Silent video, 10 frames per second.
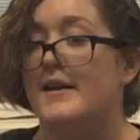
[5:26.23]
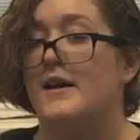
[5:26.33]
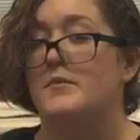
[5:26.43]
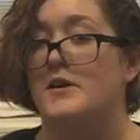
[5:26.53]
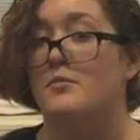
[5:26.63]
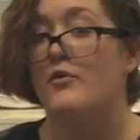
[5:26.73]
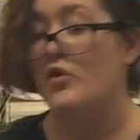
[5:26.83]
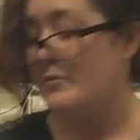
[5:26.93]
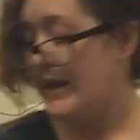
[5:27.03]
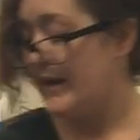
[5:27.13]
I'm going to
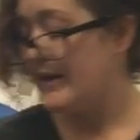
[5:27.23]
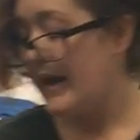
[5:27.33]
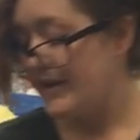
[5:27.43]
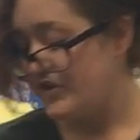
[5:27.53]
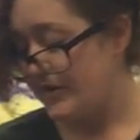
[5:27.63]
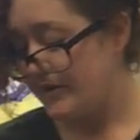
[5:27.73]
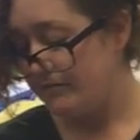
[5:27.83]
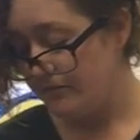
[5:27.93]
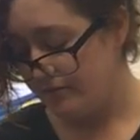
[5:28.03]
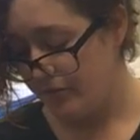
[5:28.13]
perform hand
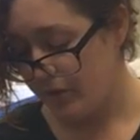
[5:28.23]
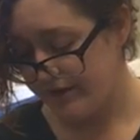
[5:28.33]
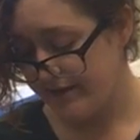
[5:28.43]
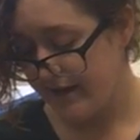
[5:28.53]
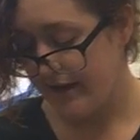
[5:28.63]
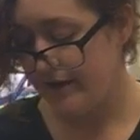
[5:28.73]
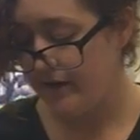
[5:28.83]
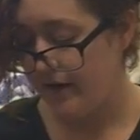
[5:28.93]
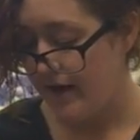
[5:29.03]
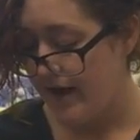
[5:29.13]
hygiene once again,
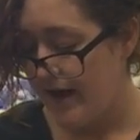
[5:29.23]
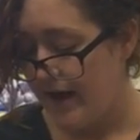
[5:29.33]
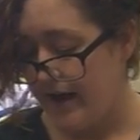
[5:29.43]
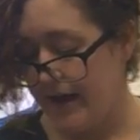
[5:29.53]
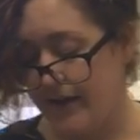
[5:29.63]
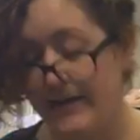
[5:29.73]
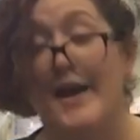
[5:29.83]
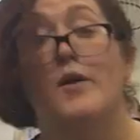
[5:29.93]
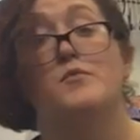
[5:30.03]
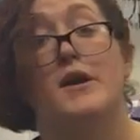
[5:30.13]
and
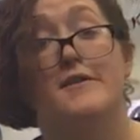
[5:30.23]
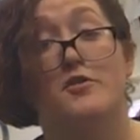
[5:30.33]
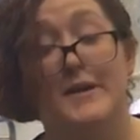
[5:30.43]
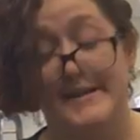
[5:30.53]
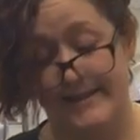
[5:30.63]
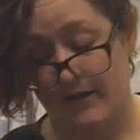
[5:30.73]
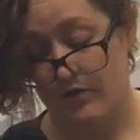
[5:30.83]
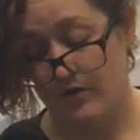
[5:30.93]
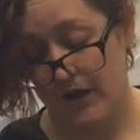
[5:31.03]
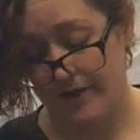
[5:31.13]
now I'm ready for my
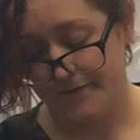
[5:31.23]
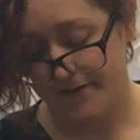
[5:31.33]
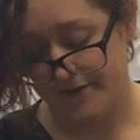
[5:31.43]
sterile gloves.